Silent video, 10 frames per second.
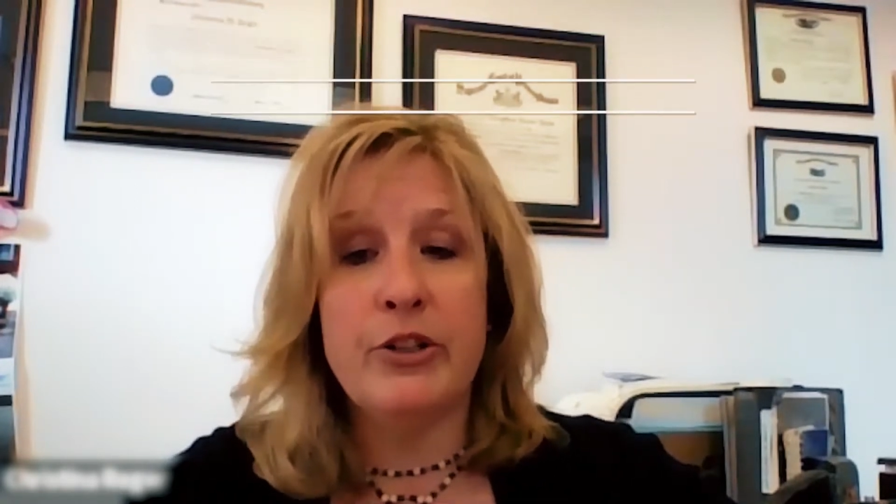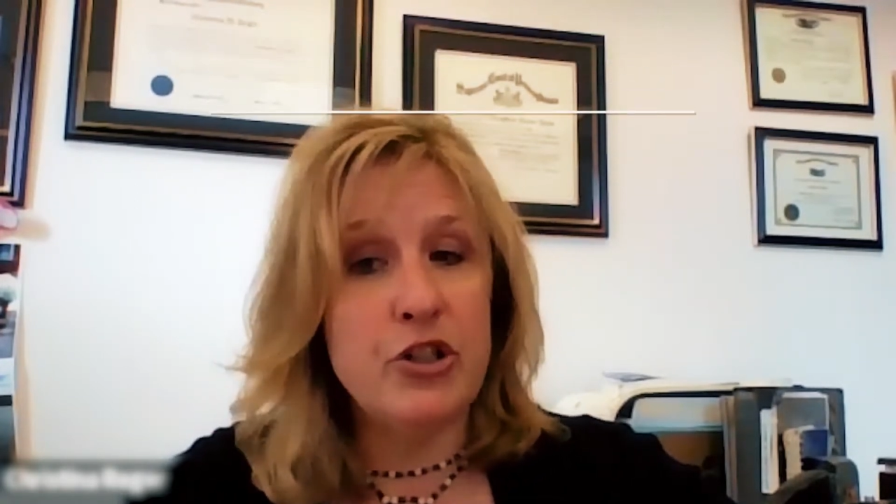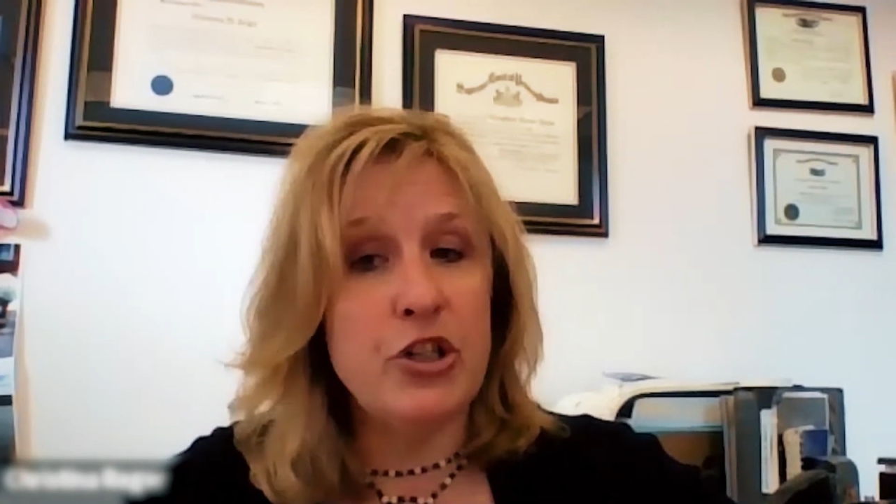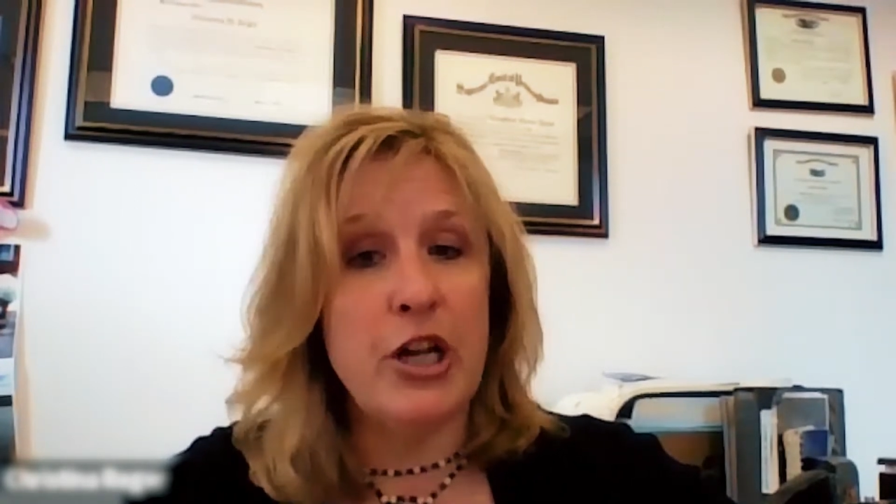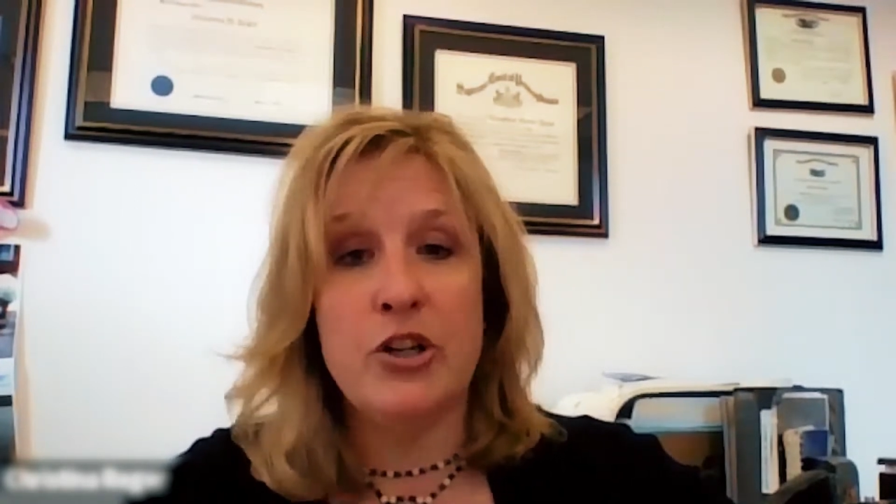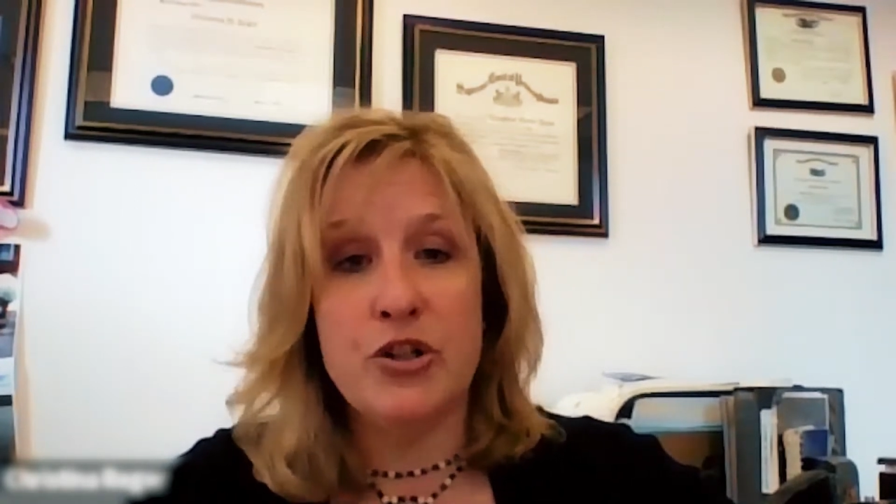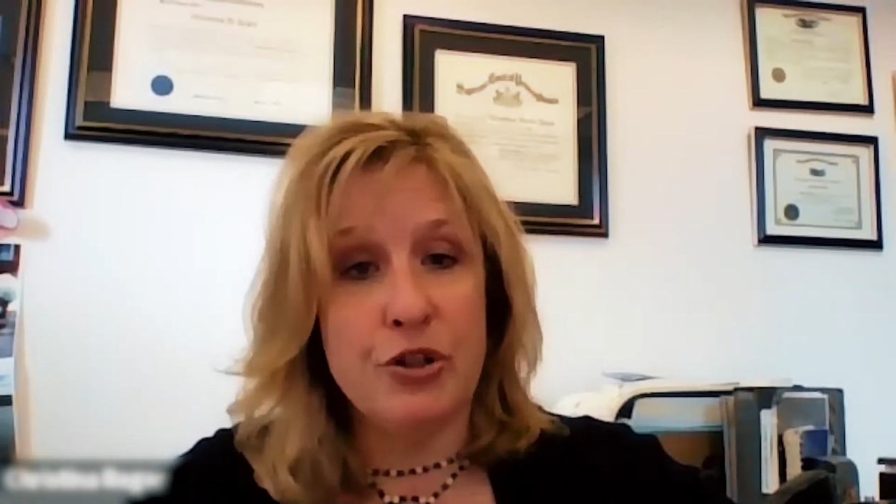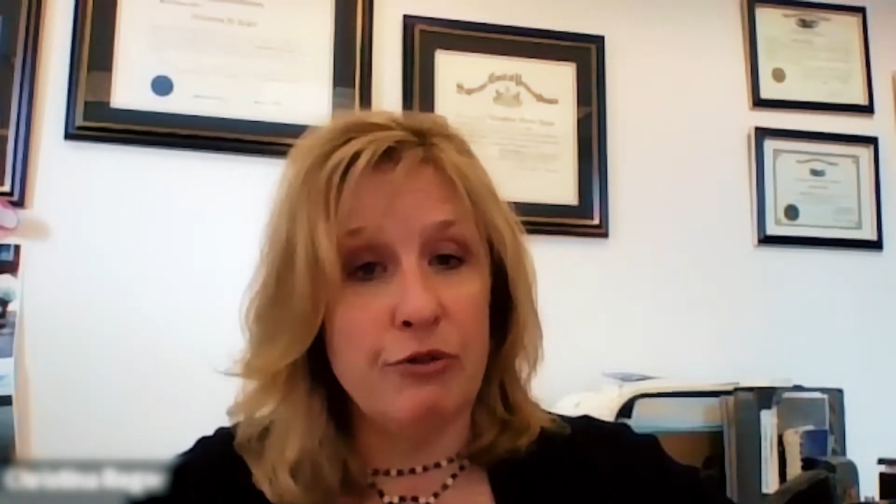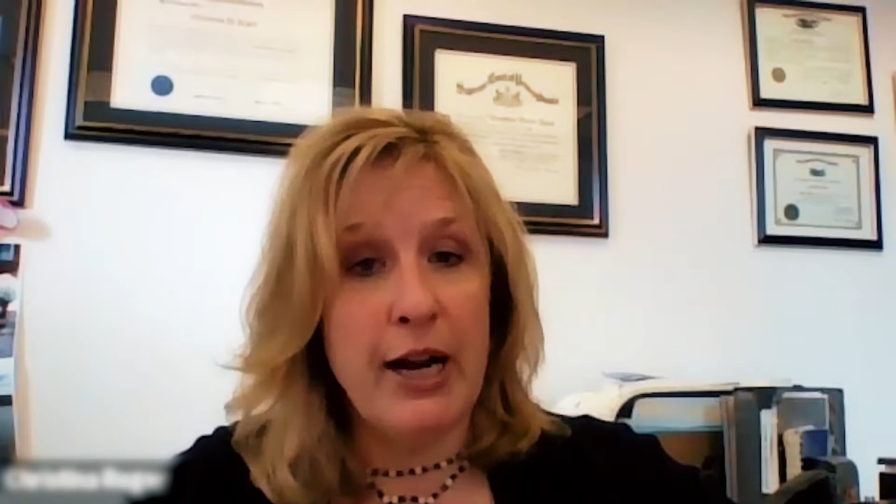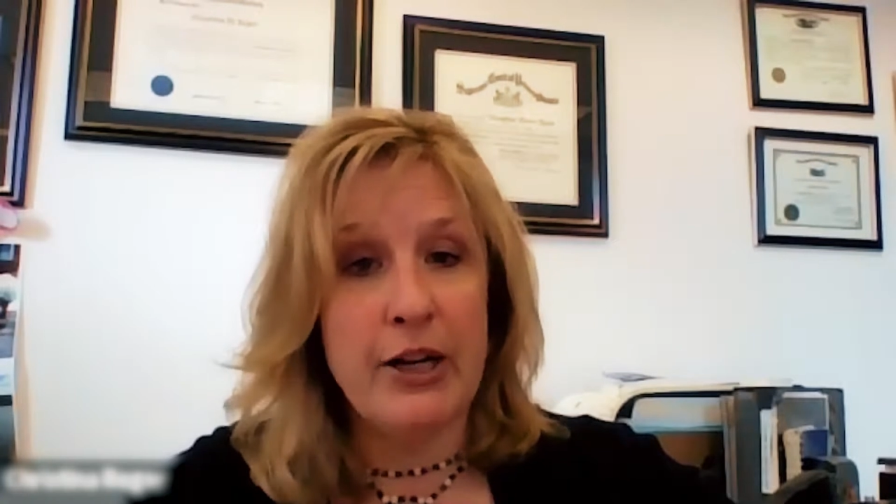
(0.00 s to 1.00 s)
to change
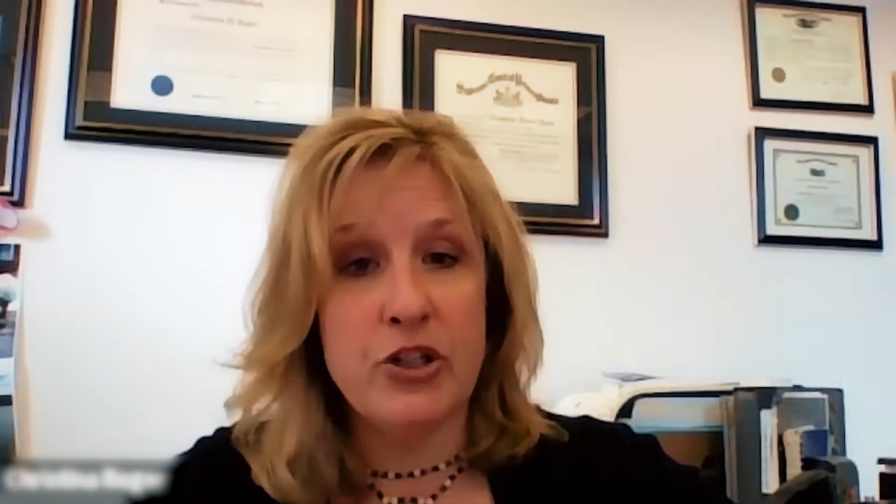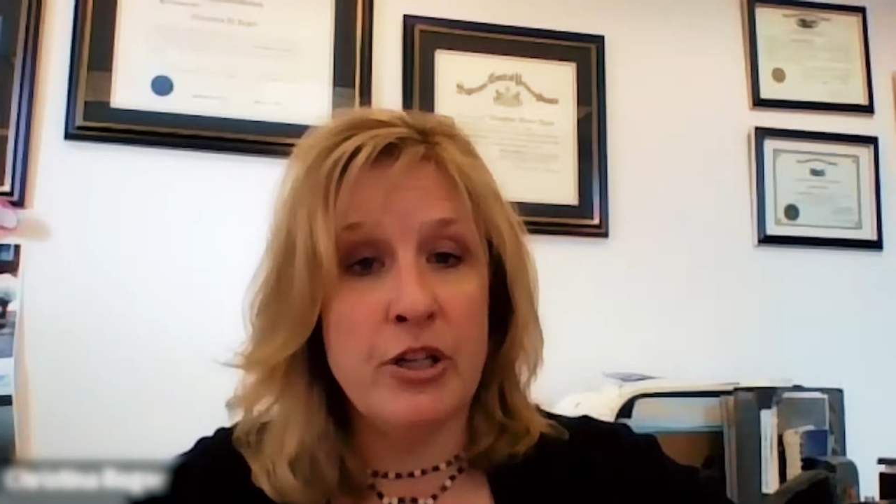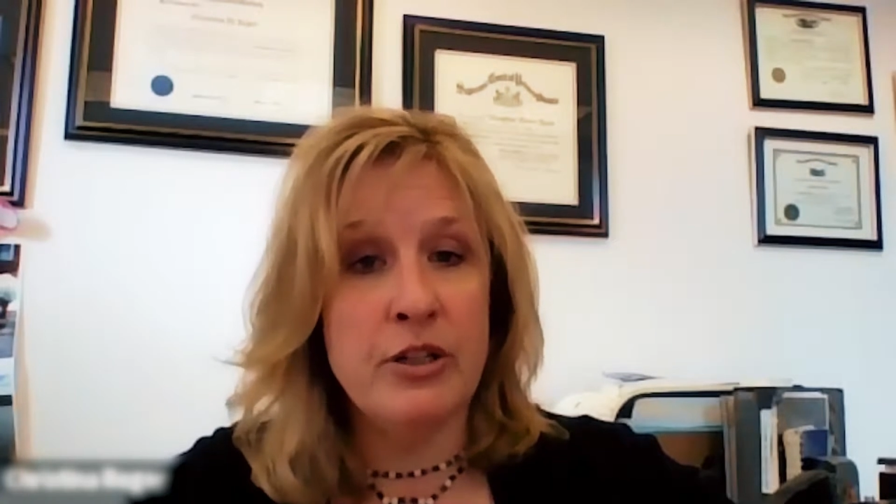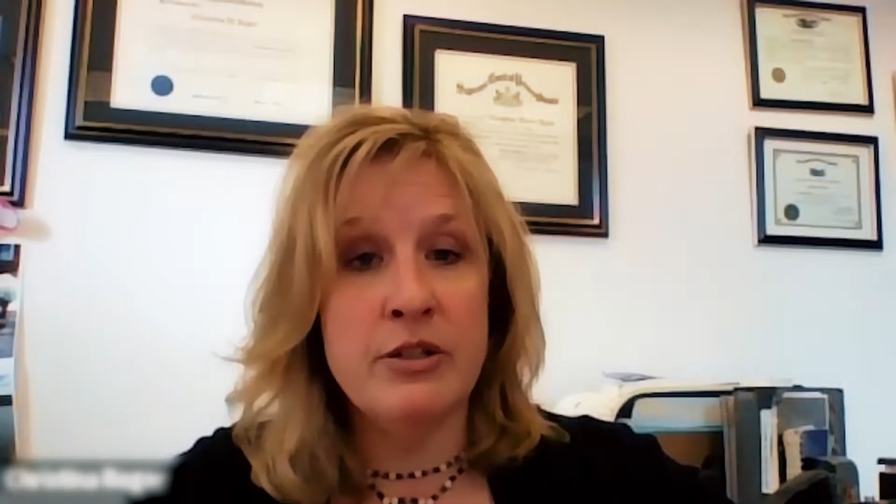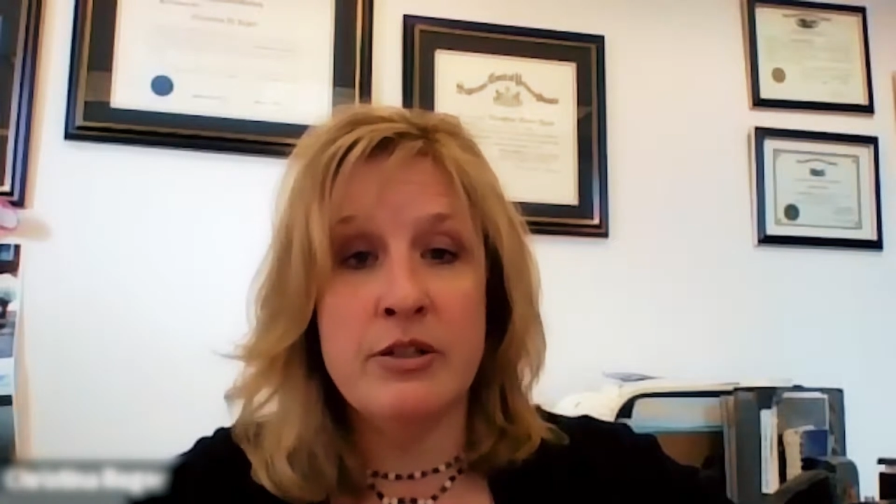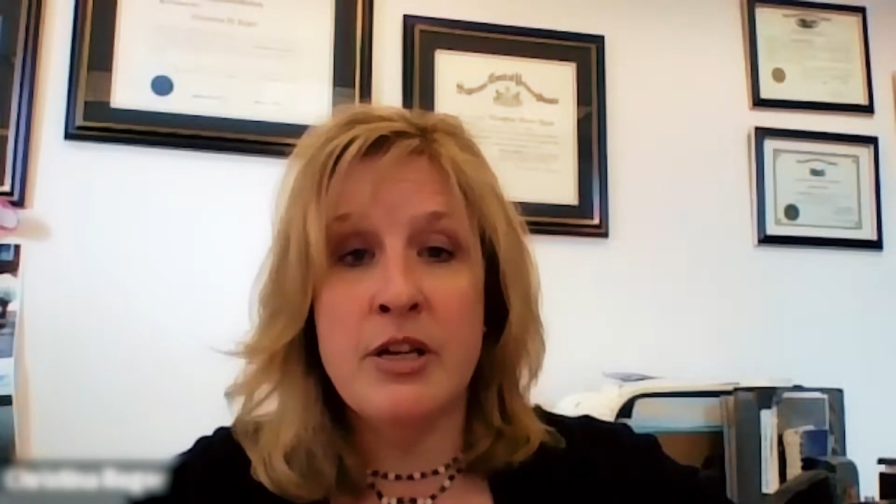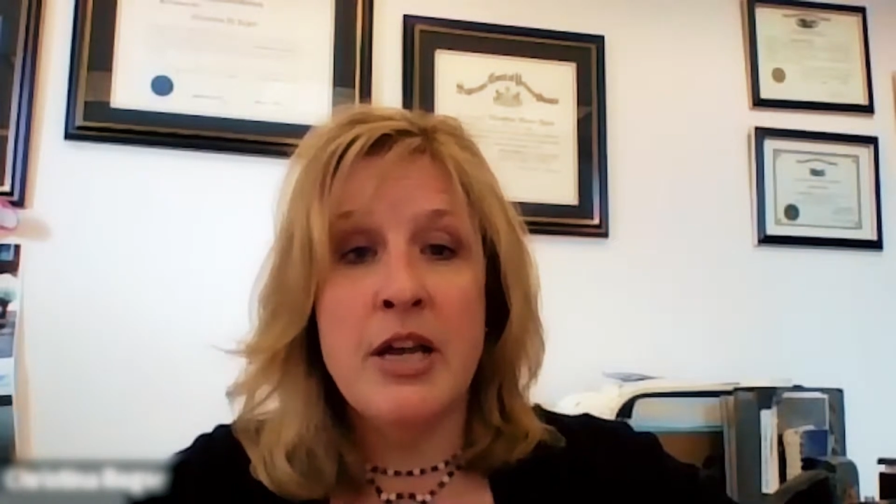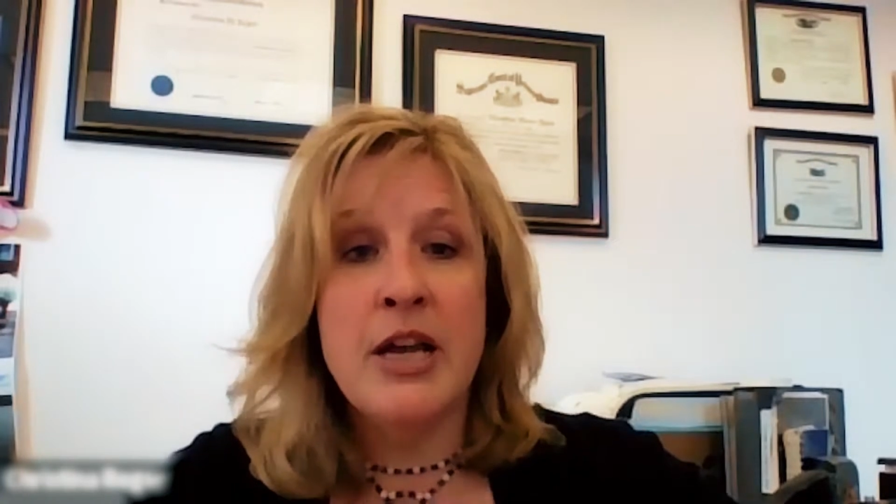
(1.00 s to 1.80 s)
directions,